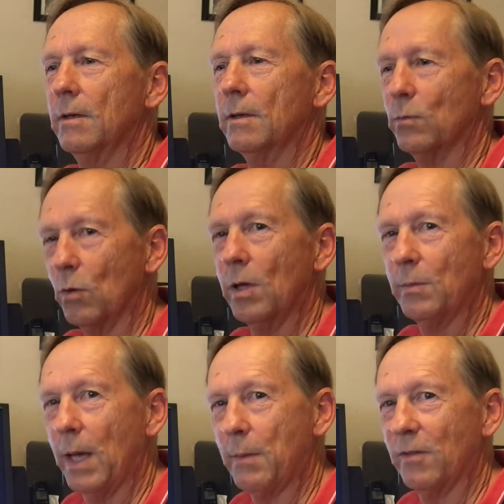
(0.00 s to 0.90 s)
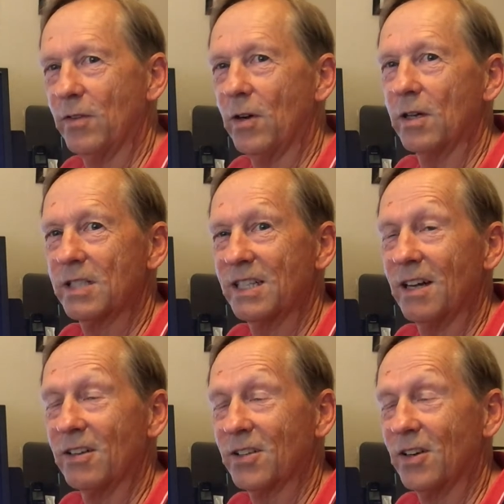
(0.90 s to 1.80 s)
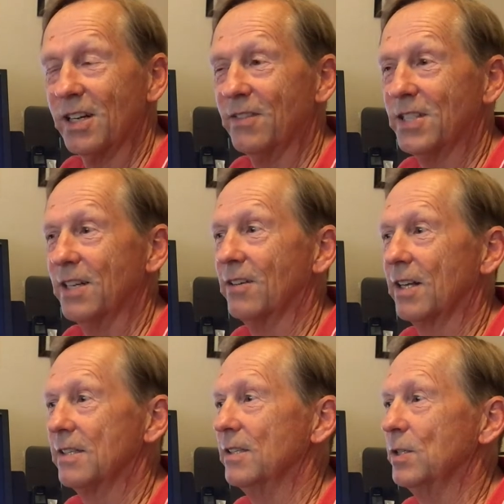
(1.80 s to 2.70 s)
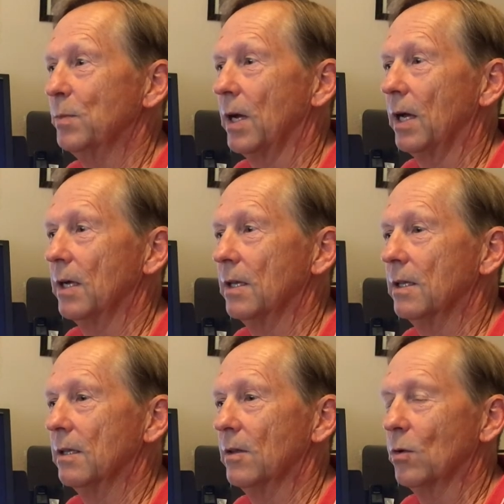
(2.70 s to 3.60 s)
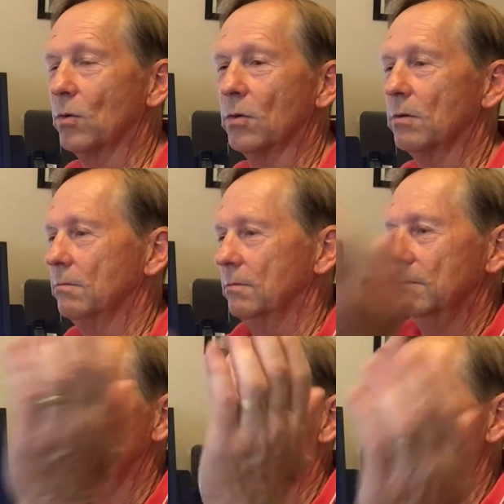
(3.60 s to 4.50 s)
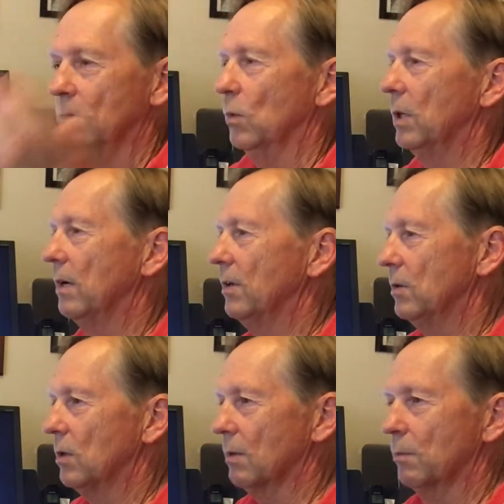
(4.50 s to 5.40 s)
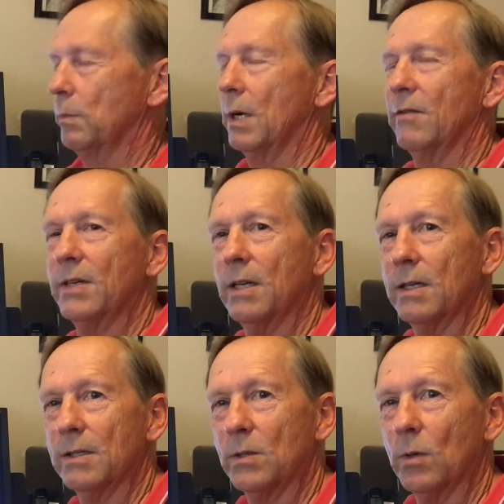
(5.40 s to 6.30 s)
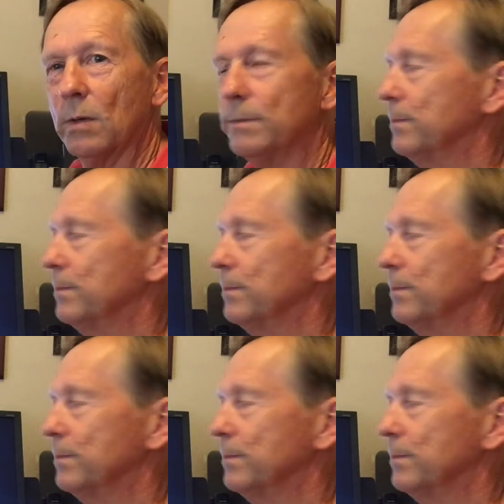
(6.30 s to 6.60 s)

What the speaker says: the rolling paper for alternative cigarettes that you buy in the local whatever drug paraphernalia store.